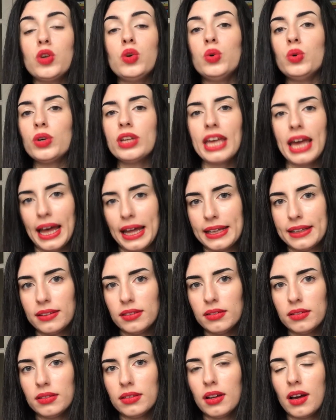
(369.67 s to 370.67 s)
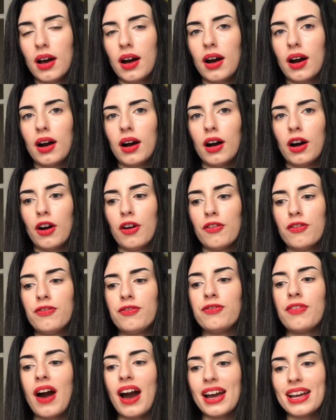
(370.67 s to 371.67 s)
can
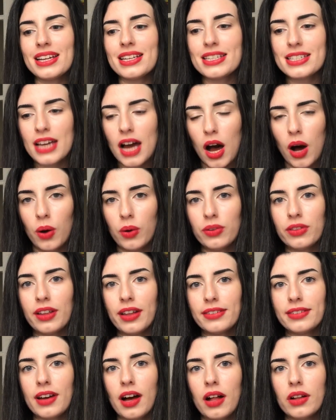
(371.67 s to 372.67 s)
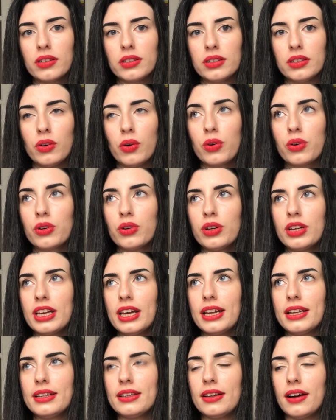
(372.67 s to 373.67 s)
find out that color, or you
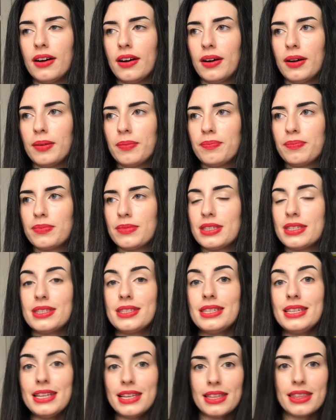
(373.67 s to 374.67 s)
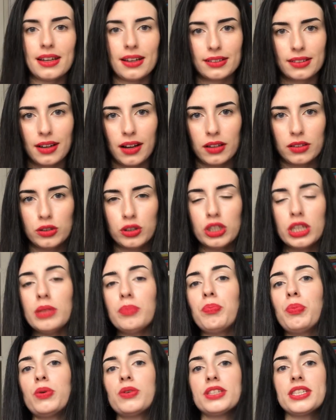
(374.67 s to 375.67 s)
can see that color, you can
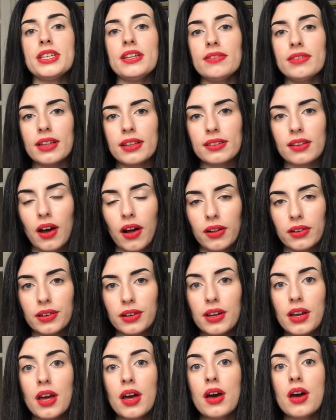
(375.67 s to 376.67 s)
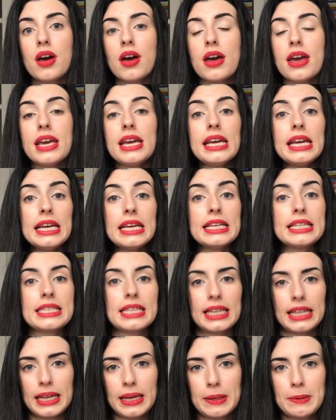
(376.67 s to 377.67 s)
perceive that color
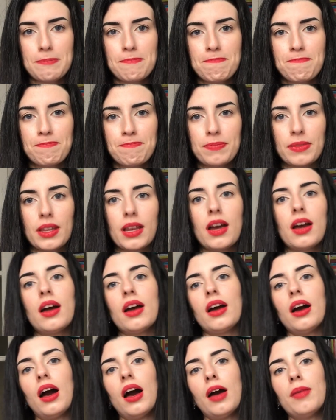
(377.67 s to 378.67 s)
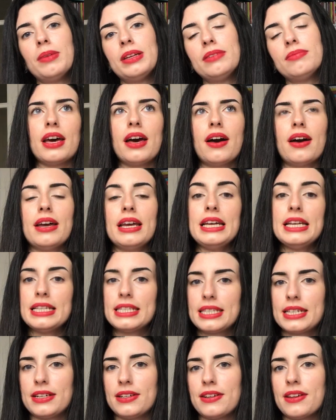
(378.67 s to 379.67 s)
easily. I mean,
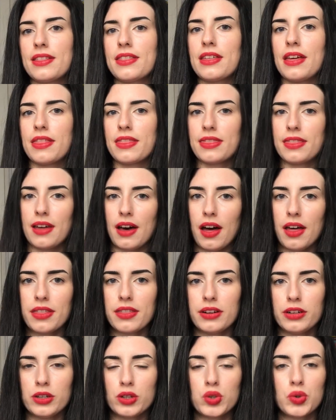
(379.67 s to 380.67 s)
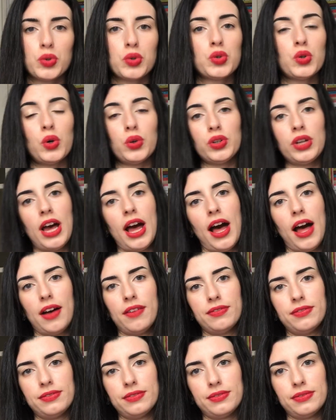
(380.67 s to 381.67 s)
easier than the others who don't have
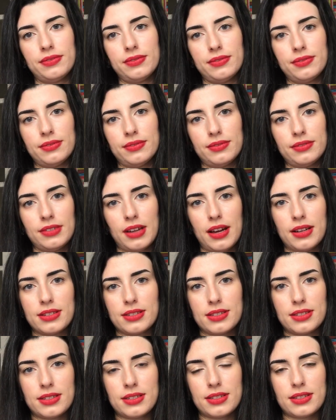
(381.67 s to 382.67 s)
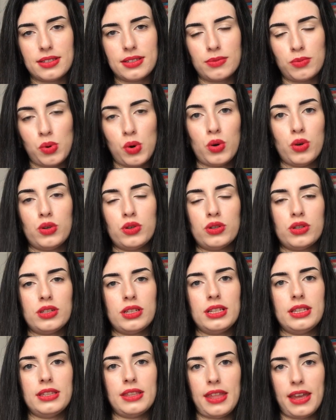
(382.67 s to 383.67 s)
that word
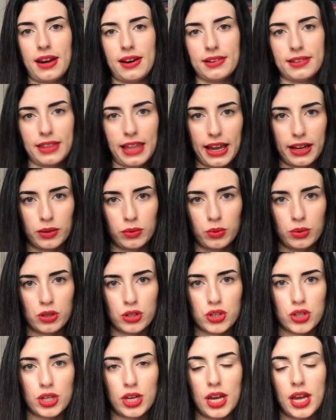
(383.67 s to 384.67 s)
in their language.